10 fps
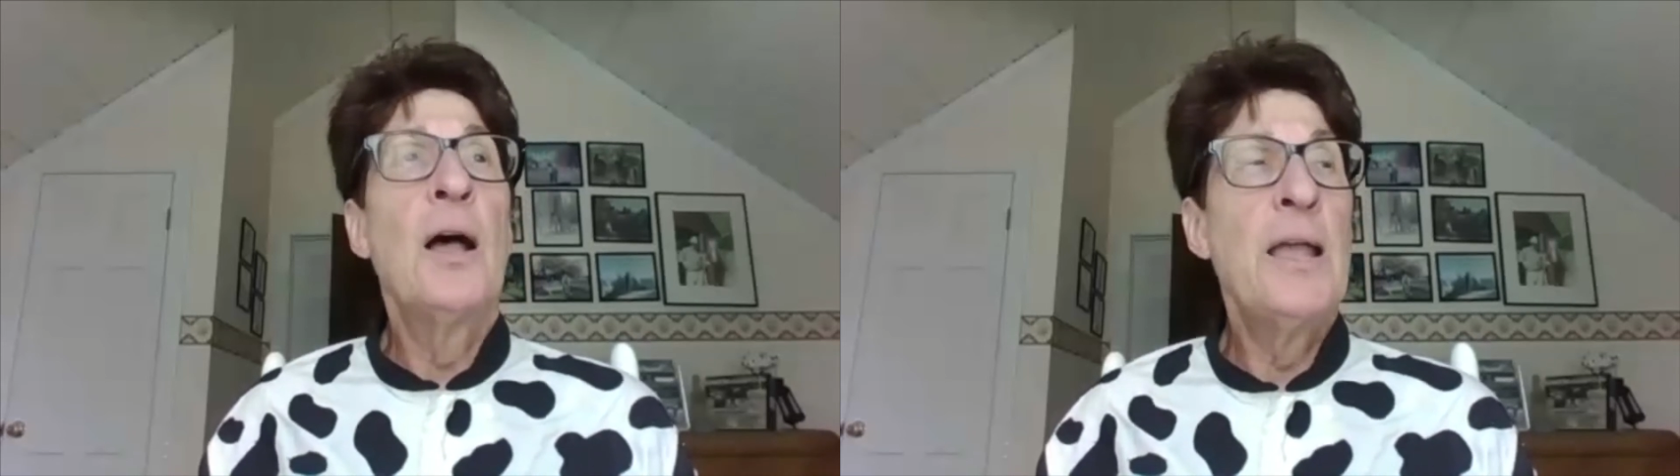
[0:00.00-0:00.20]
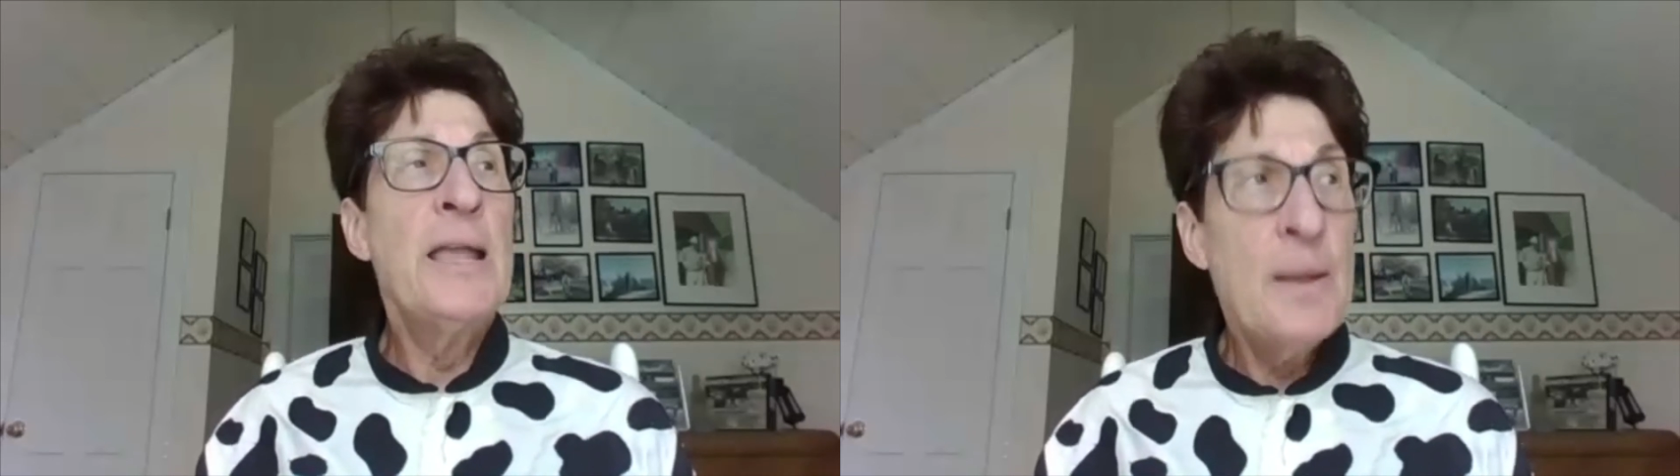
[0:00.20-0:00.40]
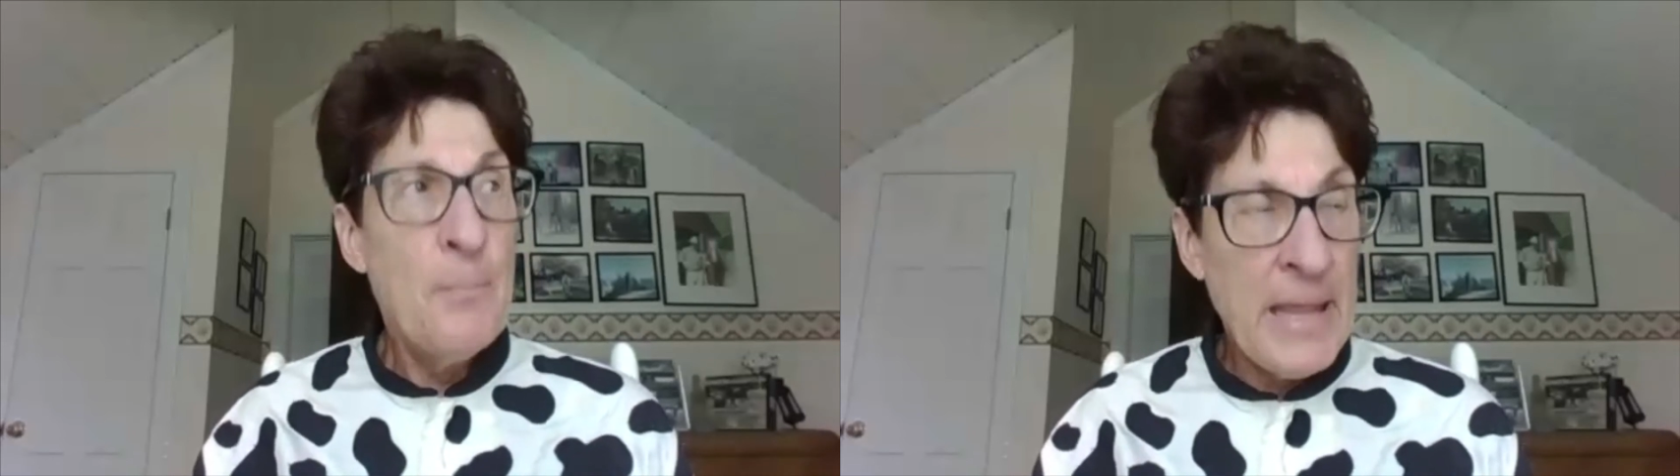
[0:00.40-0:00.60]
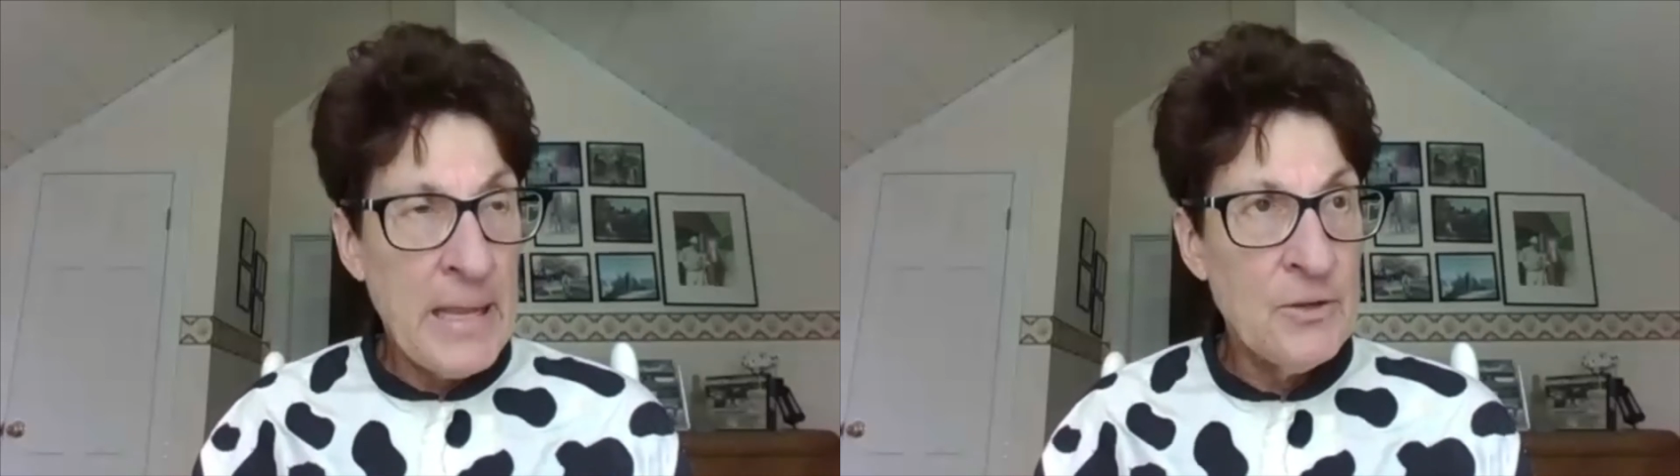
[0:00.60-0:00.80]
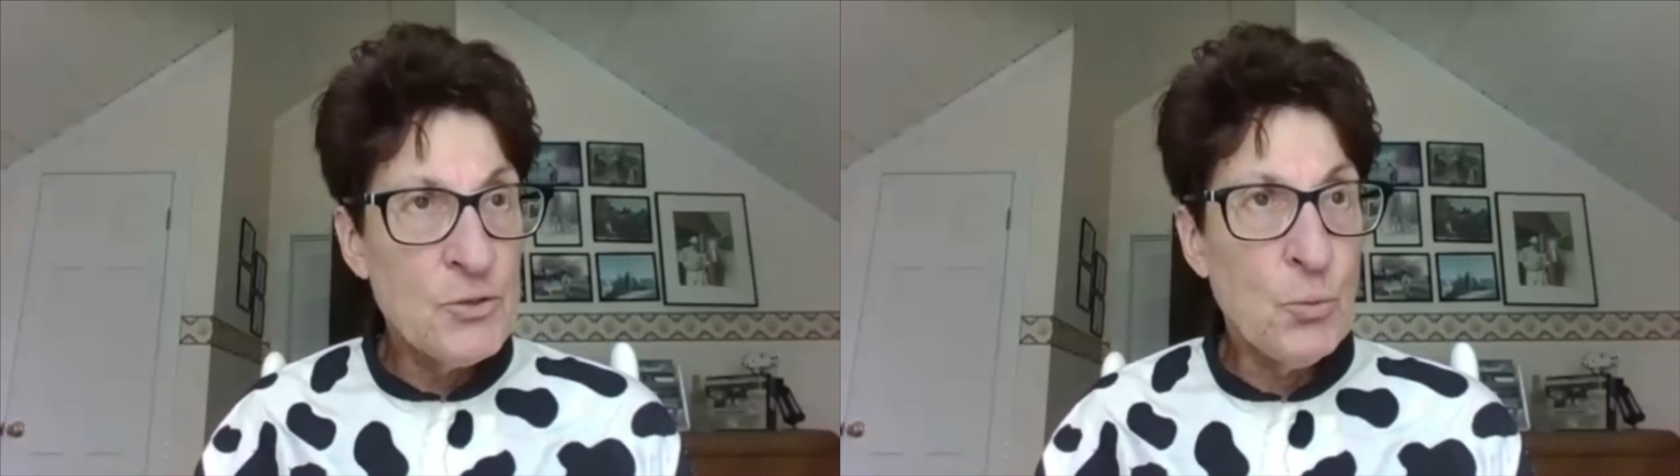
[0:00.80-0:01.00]
in
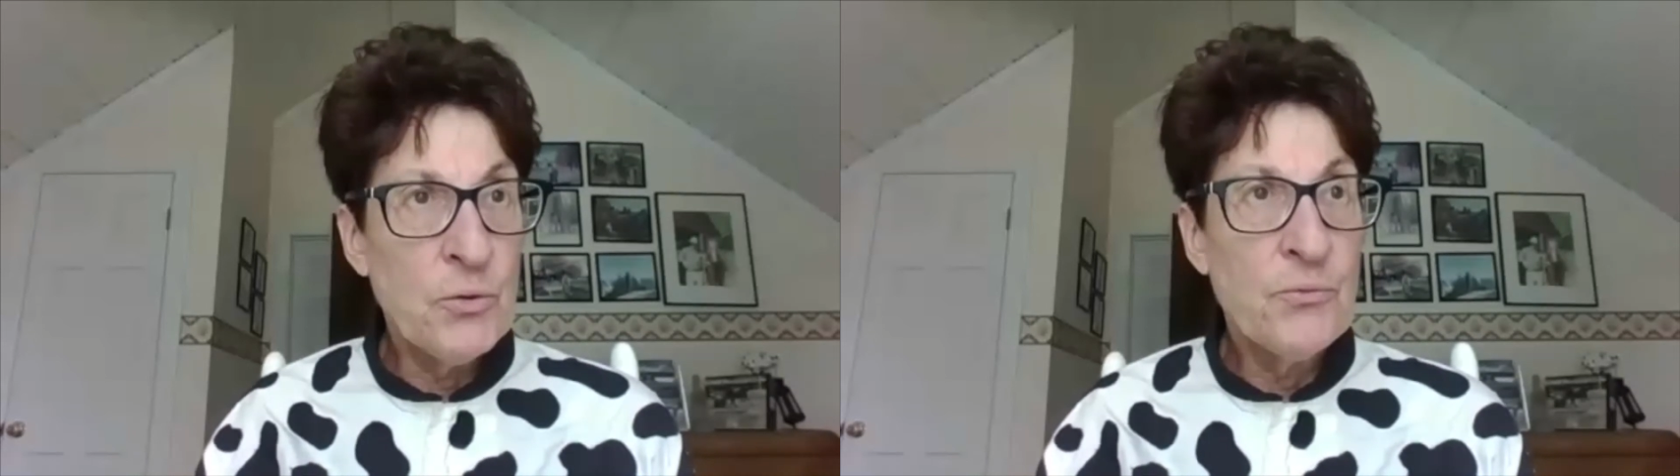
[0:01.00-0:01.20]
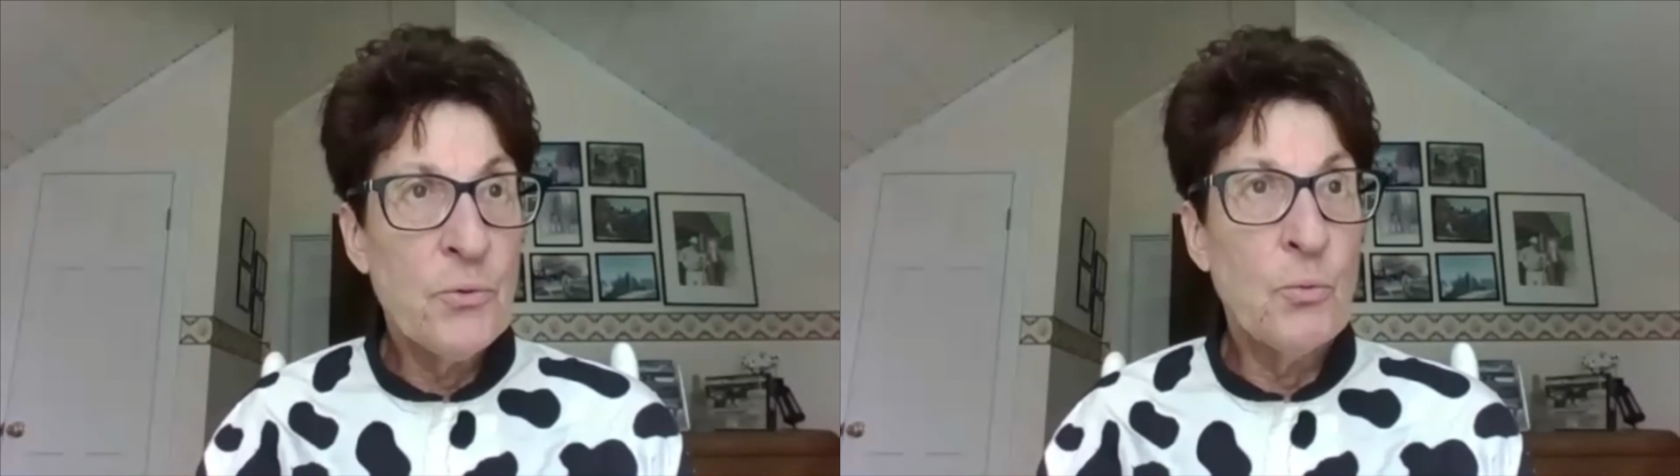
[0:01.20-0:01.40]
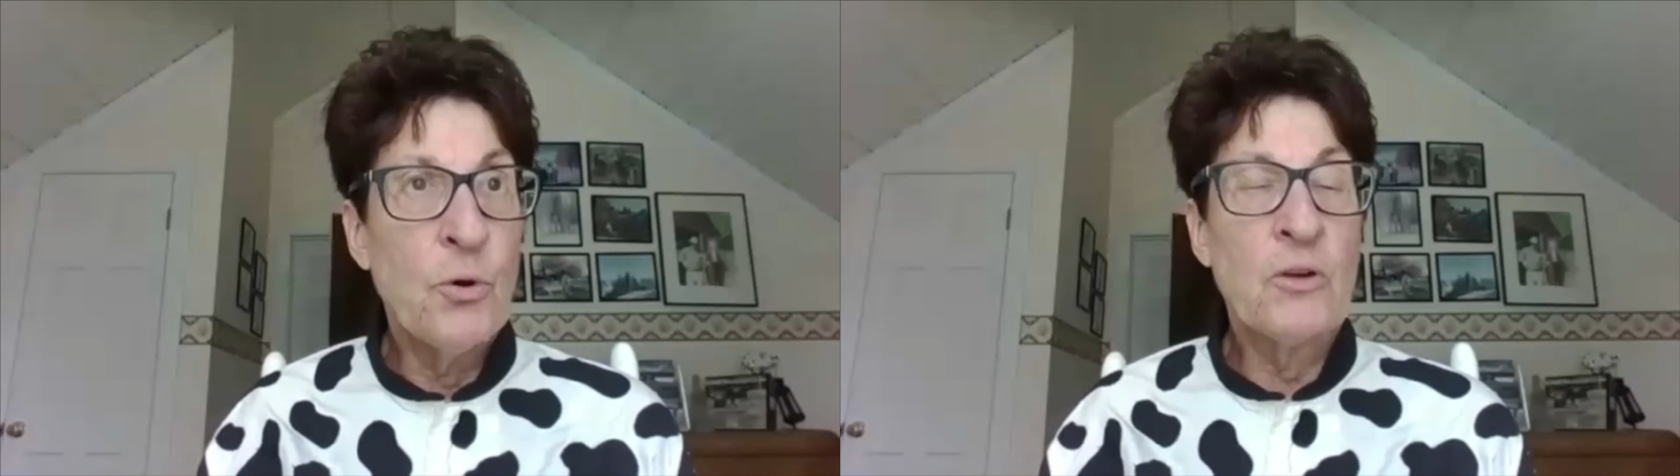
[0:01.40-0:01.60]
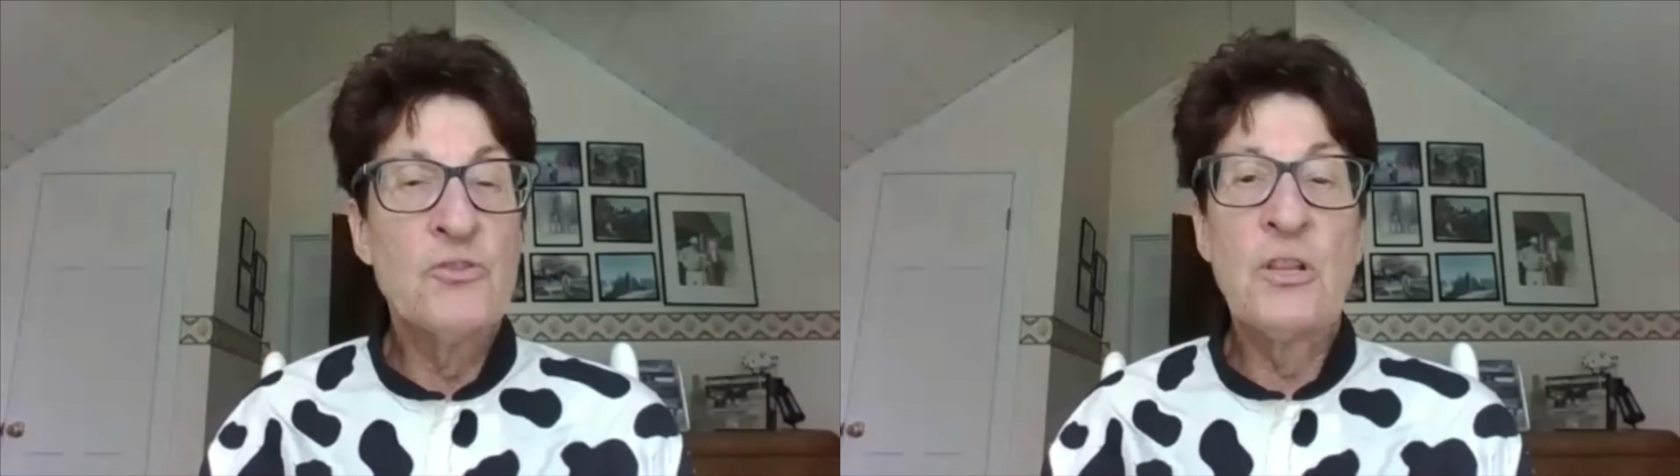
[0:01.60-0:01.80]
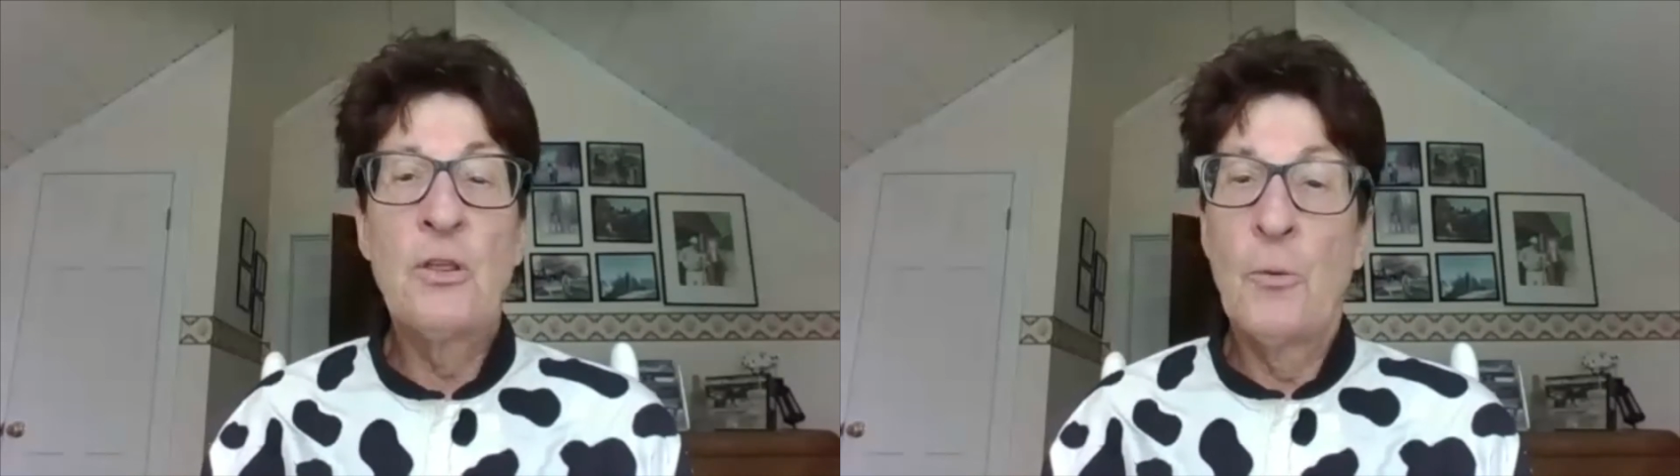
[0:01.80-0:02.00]
Amanda's wonderful work,
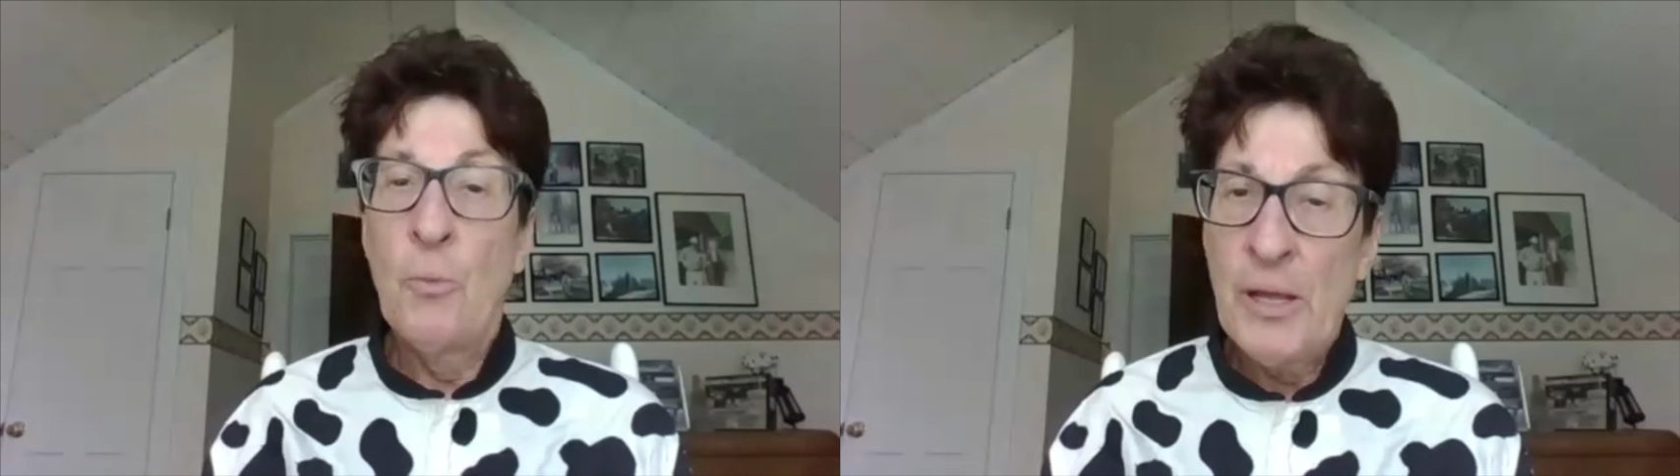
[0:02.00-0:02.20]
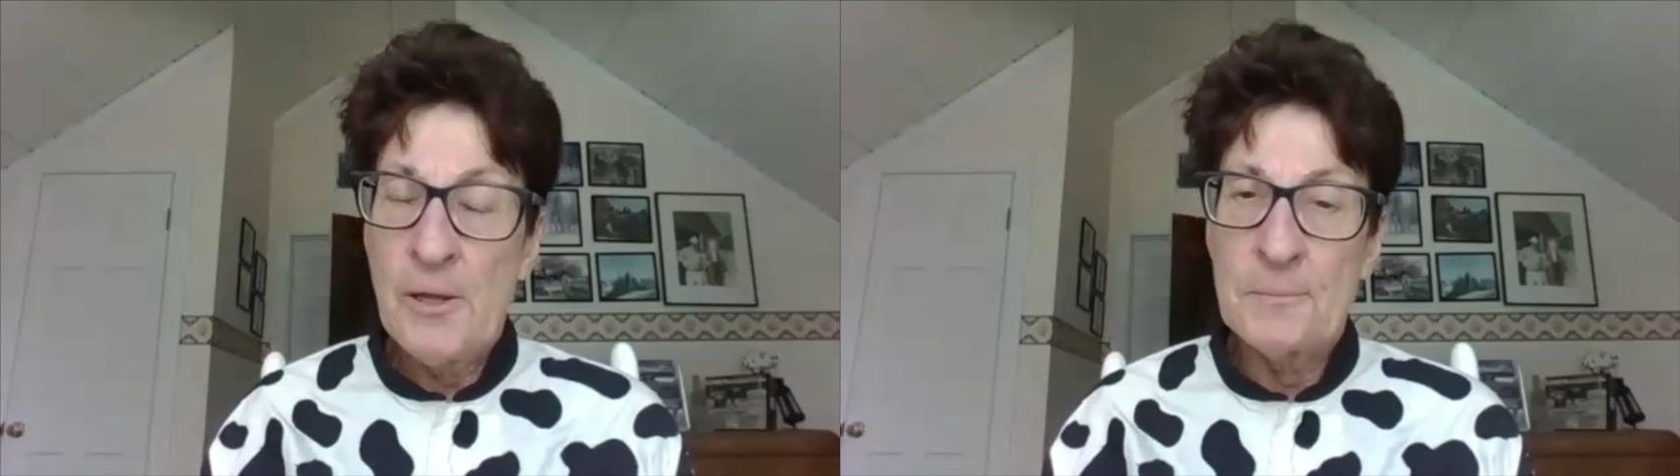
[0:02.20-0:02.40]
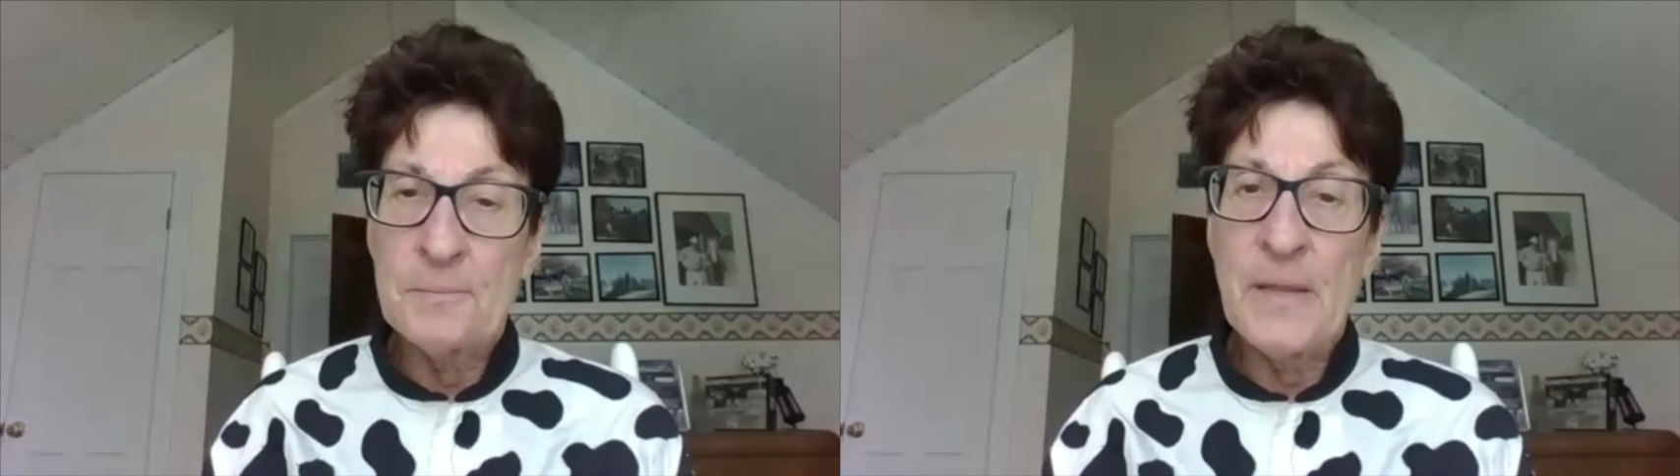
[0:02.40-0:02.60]
she thought, well,